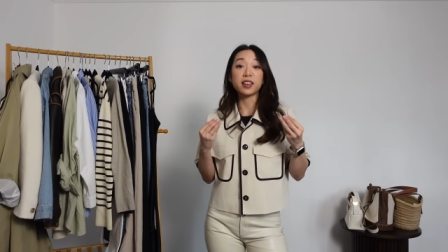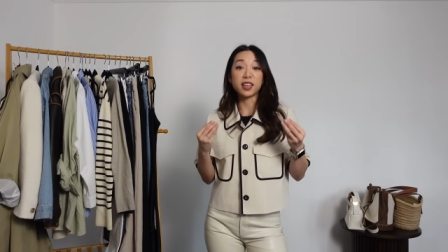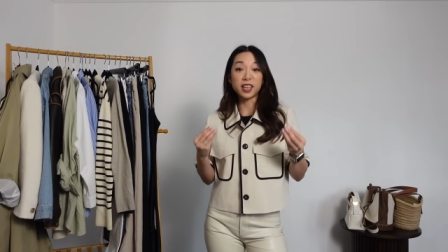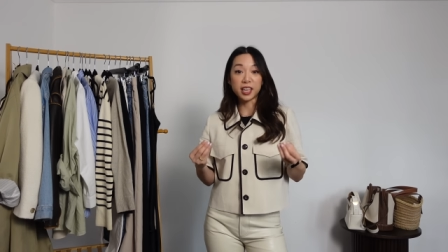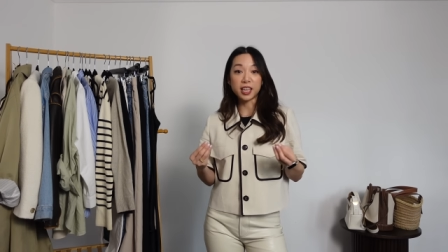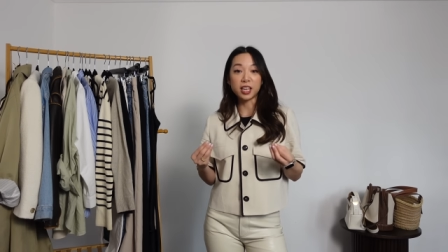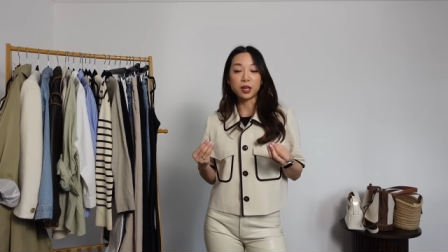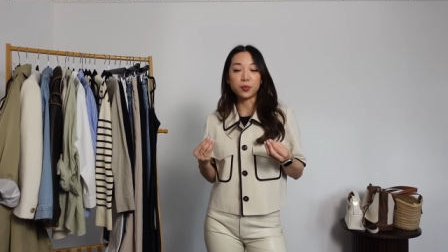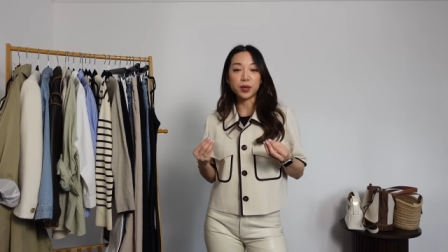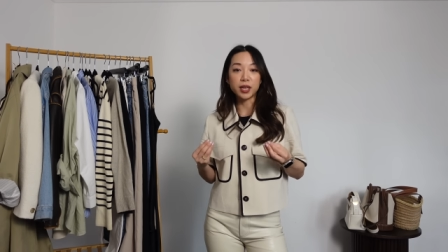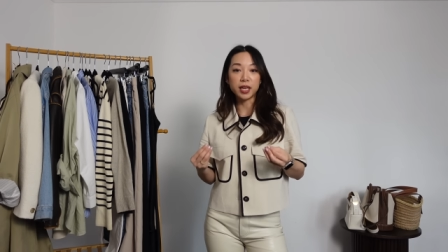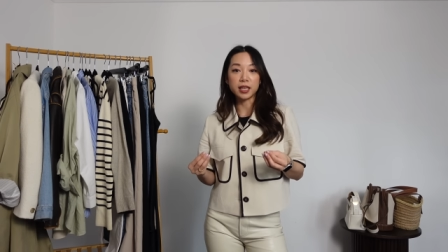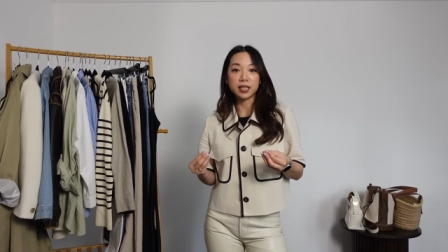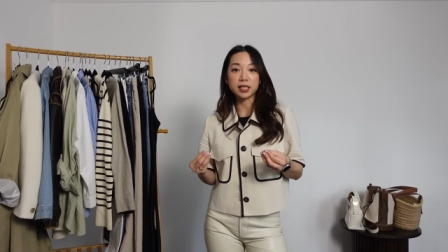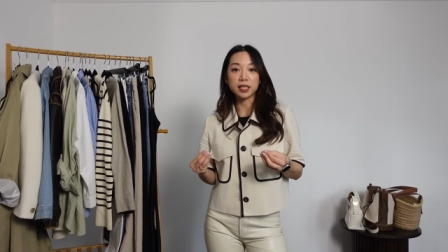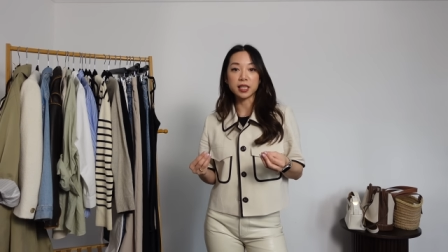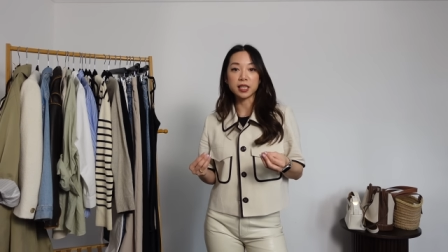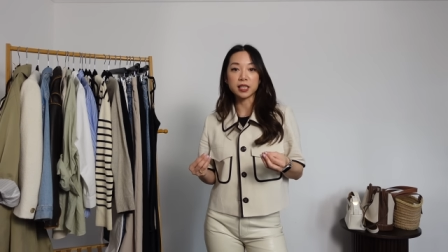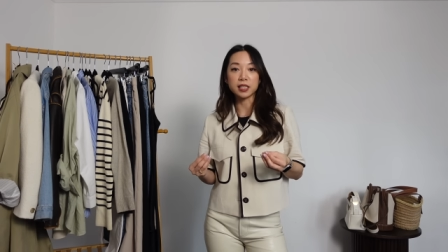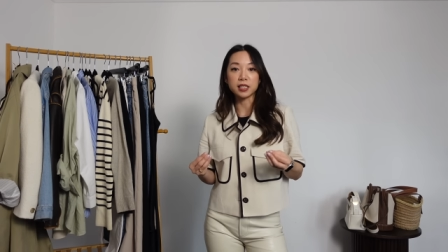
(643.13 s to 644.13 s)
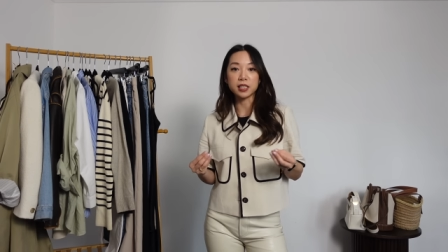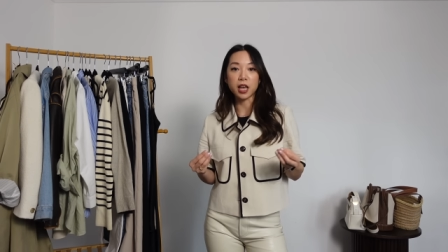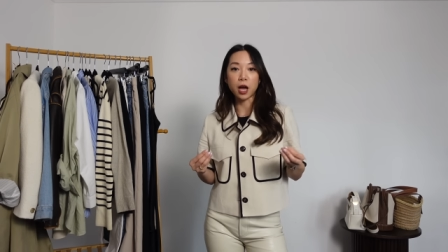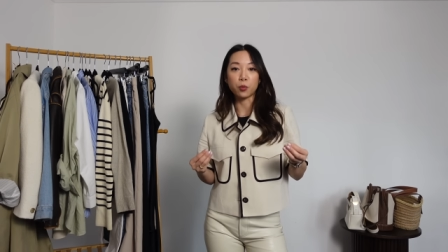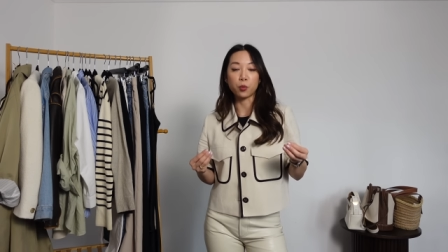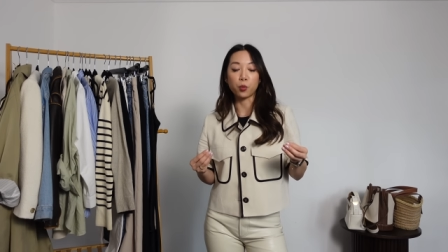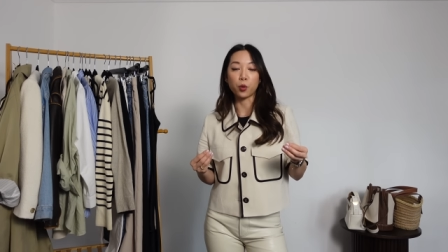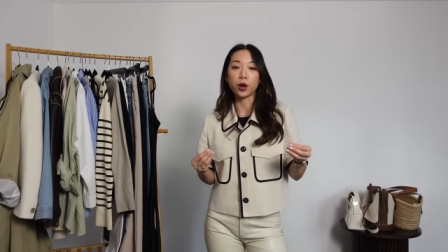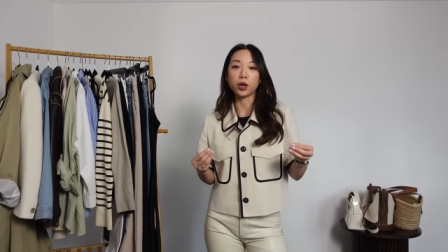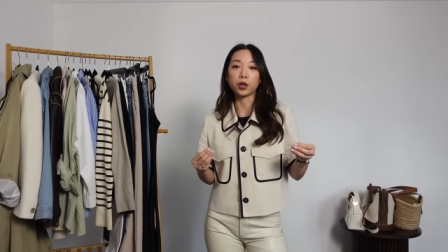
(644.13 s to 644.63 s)
key pieces
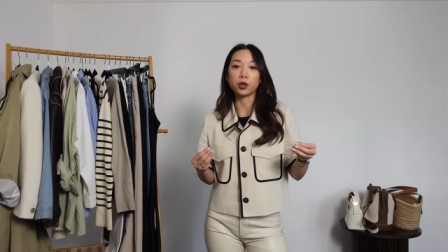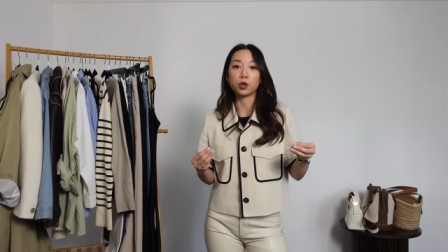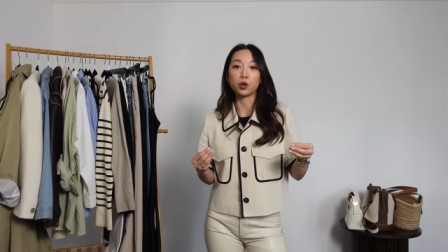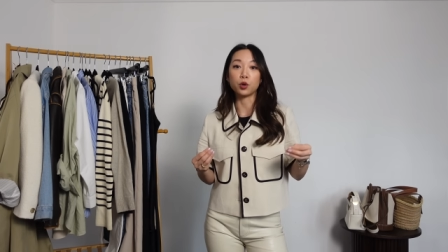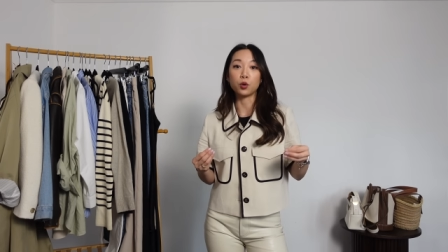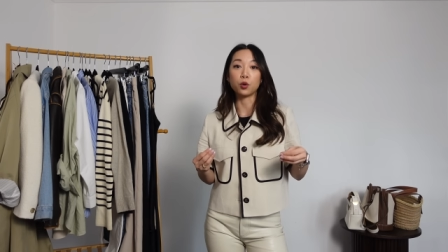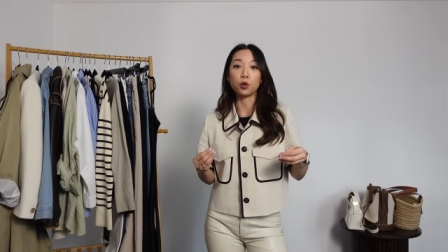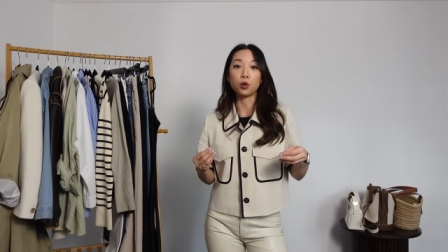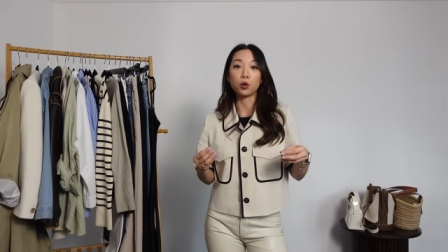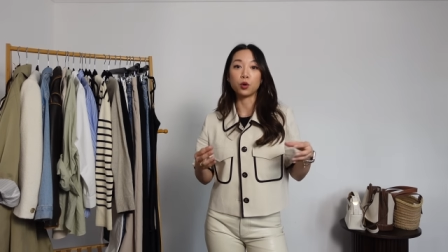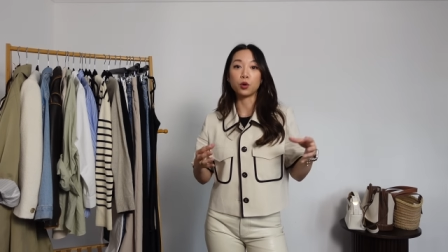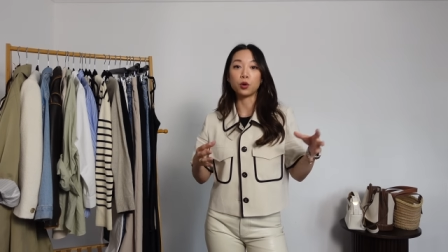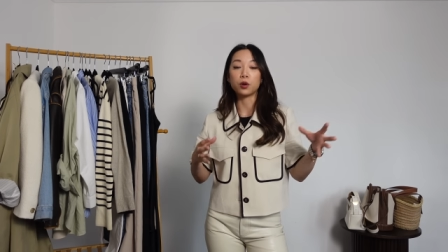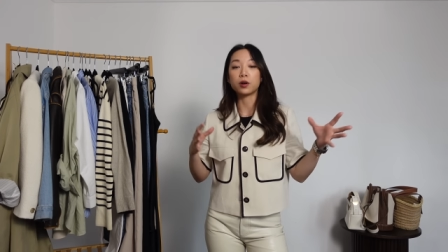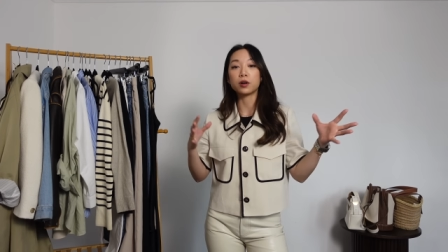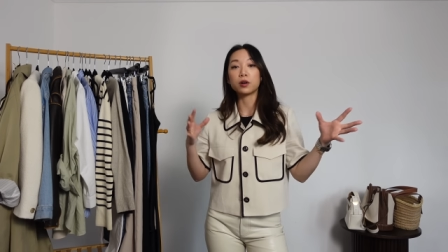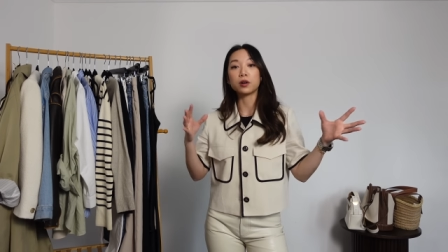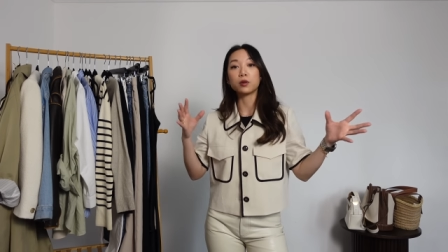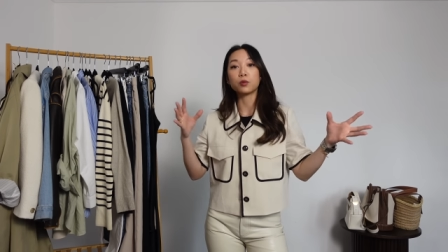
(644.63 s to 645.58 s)
that bring your